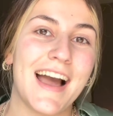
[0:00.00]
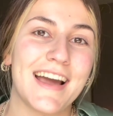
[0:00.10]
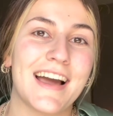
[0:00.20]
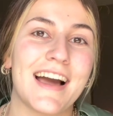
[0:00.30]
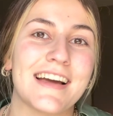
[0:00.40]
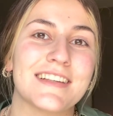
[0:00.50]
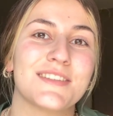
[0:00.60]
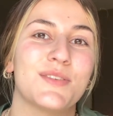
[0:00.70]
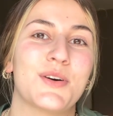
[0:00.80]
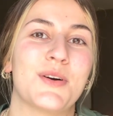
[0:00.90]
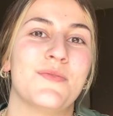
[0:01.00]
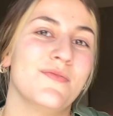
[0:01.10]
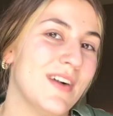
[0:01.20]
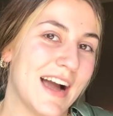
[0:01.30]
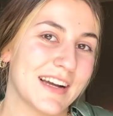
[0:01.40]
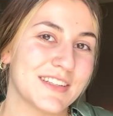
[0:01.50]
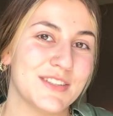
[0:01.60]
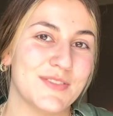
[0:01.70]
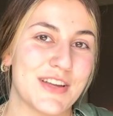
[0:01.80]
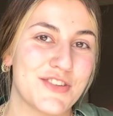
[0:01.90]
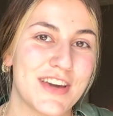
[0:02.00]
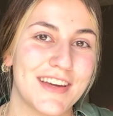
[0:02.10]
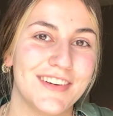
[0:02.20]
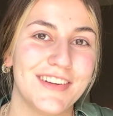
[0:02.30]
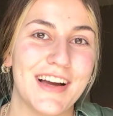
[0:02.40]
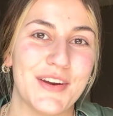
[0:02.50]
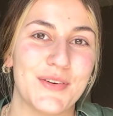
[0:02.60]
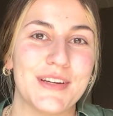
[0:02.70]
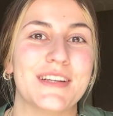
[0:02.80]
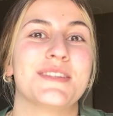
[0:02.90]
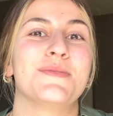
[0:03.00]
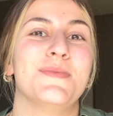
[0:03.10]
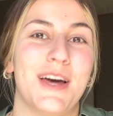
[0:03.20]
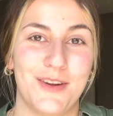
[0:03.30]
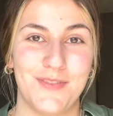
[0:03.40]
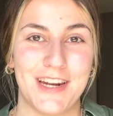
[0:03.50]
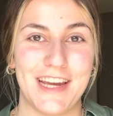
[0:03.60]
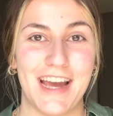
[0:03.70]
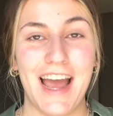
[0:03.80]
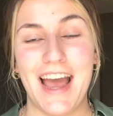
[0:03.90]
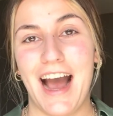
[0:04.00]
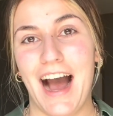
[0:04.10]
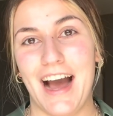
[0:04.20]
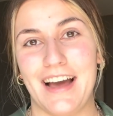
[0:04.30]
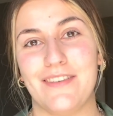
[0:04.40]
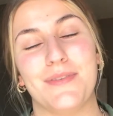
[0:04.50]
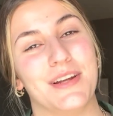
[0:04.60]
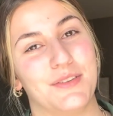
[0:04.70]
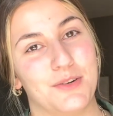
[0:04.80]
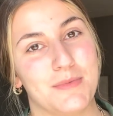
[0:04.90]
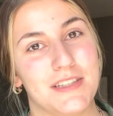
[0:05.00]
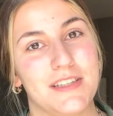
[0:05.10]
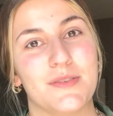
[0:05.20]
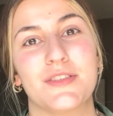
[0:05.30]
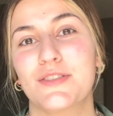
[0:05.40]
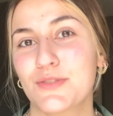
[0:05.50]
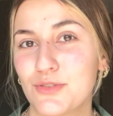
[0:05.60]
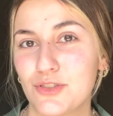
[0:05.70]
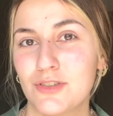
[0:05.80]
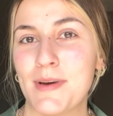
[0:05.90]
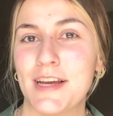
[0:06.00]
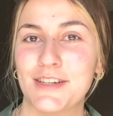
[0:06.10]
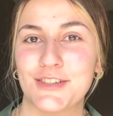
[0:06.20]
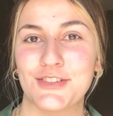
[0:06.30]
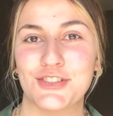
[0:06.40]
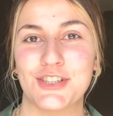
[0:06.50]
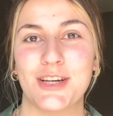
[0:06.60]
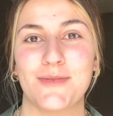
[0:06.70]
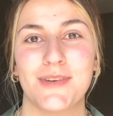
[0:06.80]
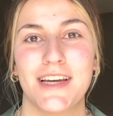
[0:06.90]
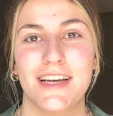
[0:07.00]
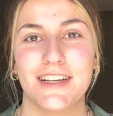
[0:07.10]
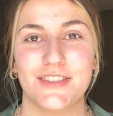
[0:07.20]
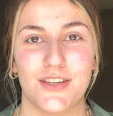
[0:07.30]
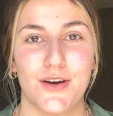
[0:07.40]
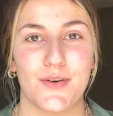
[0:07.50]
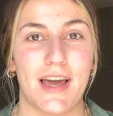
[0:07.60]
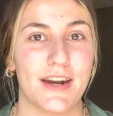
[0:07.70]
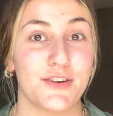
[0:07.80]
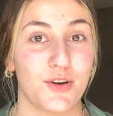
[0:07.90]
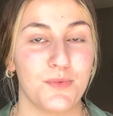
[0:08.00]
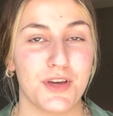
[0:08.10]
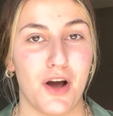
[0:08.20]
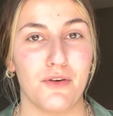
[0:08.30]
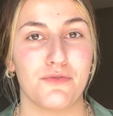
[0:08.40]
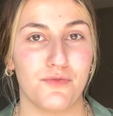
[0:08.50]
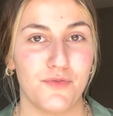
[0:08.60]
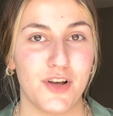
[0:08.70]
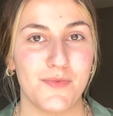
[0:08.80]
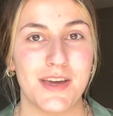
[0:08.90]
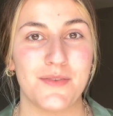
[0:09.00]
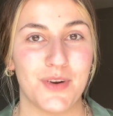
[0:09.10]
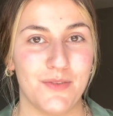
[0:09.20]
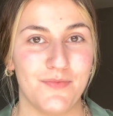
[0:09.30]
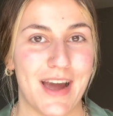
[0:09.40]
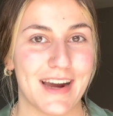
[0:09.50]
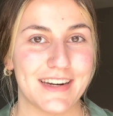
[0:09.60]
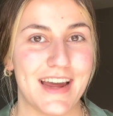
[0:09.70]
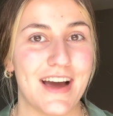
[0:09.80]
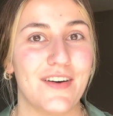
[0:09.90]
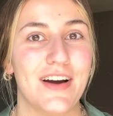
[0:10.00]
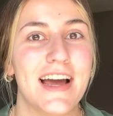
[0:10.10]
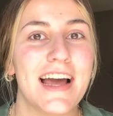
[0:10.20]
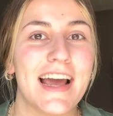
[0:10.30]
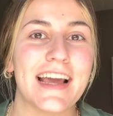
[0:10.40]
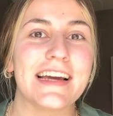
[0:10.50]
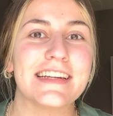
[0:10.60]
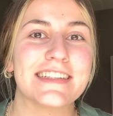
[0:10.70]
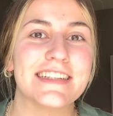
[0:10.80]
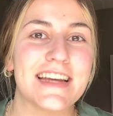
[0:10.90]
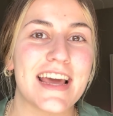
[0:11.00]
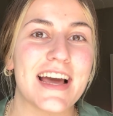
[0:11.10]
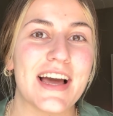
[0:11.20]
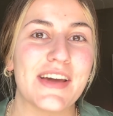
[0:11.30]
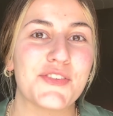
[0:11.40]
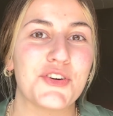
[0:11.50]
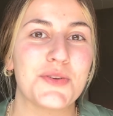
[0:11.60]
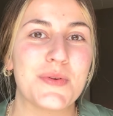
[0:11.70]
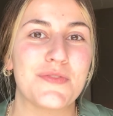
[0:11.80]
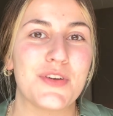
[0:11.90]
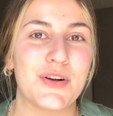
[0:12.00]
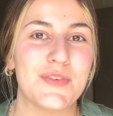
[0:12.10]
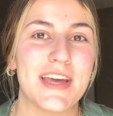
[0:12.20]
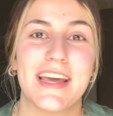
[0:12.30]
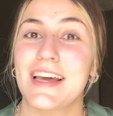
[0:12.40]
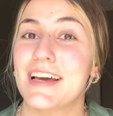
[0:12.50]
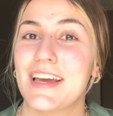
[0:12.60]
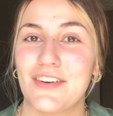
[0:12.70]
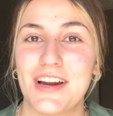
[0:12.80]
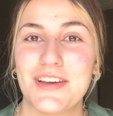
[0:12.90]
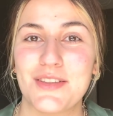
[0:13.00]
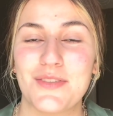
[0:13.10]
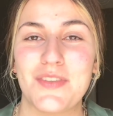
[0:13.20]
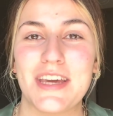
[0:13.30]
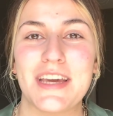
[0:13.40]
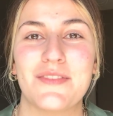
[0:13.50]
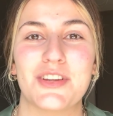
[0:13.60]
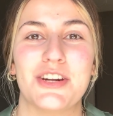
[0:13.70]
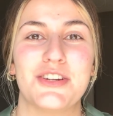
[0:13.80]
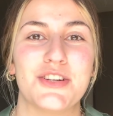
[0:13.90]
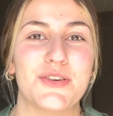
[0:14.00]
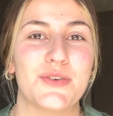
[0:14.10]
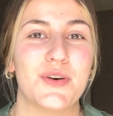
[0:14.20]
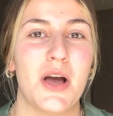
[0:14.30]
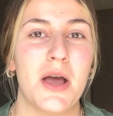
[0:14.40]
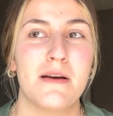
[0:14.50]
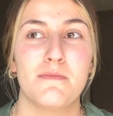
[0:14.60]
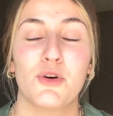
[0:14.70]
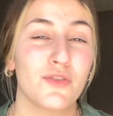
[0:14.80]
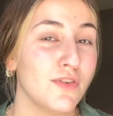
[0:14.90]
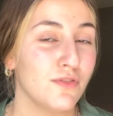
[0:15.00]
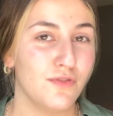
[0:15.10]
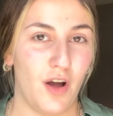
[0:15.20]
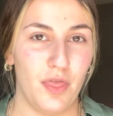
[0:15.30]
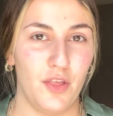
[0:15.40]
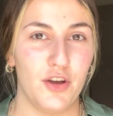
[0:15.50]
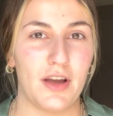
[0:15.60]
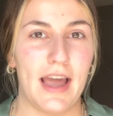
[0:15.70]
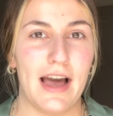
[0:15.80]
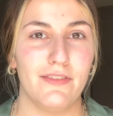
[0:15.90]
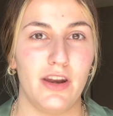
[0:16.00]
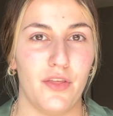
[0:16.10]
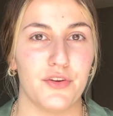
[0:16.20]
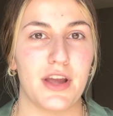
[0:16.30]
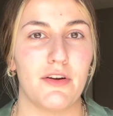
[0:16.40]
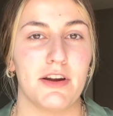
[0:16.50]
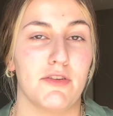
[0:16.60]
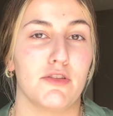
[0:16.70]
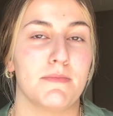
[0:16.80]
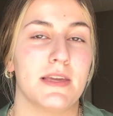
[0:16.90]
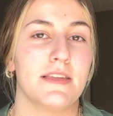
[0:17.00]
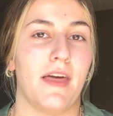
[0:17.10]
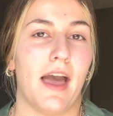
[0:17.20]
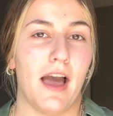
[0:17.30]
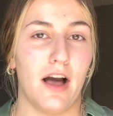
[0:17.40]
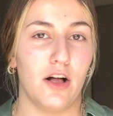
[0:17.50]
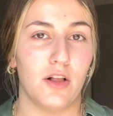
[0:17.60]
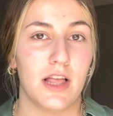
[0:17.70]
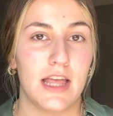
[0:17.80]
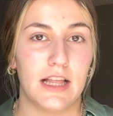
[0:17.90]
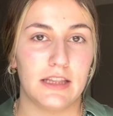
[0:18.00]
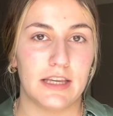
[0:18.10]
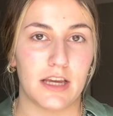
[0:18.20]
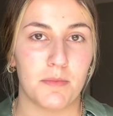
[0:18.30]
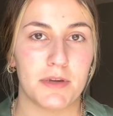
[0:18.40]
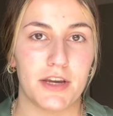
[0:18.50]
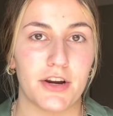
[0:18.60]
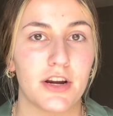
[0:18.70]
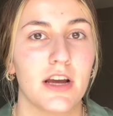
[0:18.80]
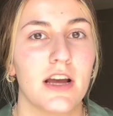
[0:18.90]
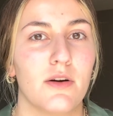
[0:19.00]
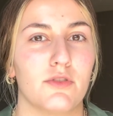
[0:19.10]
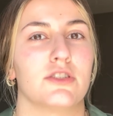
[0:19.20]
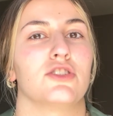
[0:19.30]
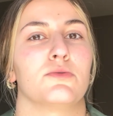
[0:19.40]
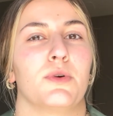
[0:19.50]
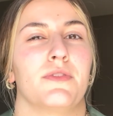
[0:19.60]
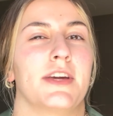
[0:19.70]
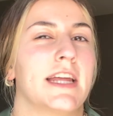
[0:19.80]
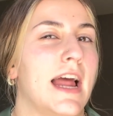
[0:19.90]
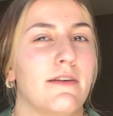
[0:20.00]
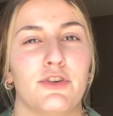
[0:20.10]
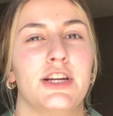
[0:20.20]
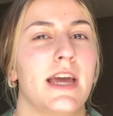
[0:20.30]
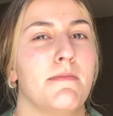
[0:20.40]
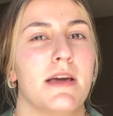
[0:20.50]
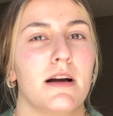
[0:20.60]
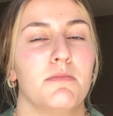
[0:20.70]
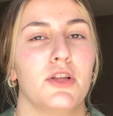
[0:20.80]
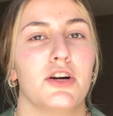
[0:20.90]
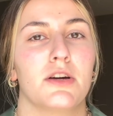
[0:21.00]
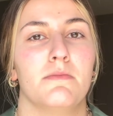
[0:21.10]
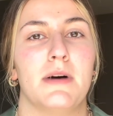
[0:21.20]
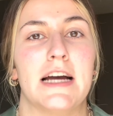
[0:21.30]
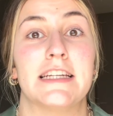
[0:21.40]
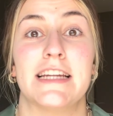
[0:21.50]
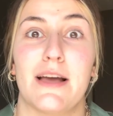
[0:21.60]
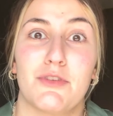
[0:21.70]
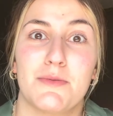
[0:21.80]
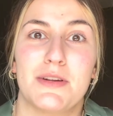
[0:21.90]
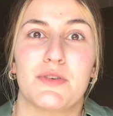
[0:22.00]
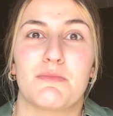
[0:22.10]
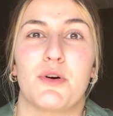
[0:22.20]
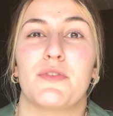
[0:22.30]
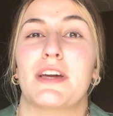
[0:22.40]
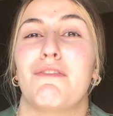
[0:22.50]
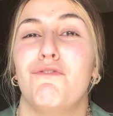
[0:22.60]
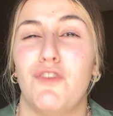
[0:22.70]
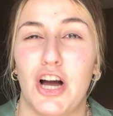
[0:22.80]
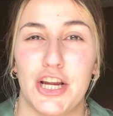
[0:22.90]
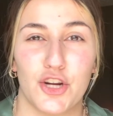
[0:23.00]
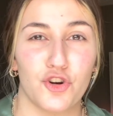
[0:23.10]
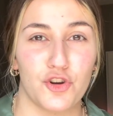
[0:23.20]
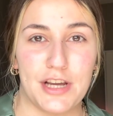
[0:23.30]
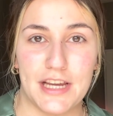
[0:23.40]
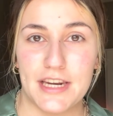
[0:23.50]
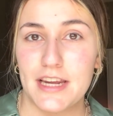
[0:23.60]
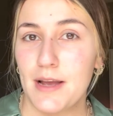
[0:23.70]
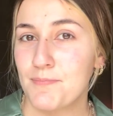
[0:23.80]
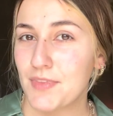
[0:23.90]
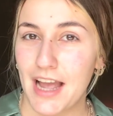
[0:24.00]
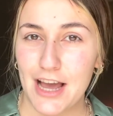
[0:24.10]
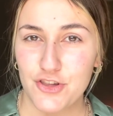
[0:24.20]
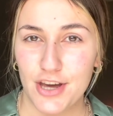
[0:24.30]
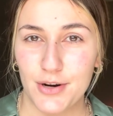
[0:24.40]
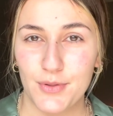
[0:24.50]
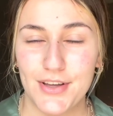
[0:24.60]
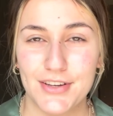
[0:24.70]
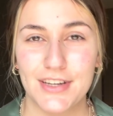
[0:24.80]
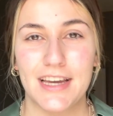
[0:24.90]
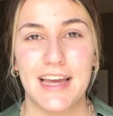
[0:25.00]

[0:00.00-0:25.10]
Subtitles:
Hi guys, welcome back to my channel. I know it has been a minute. I've been a little busy with school, my internship, so kind of took a week off from filming, but I'm back now. And today I am going to be filming a get ready with me. I'm going to do more of a fun look. I have another get ready with me that I'll link up here, which is more of like an everyday makeup look, but today I'm going to be doing more of like a fun green eyeshadow look,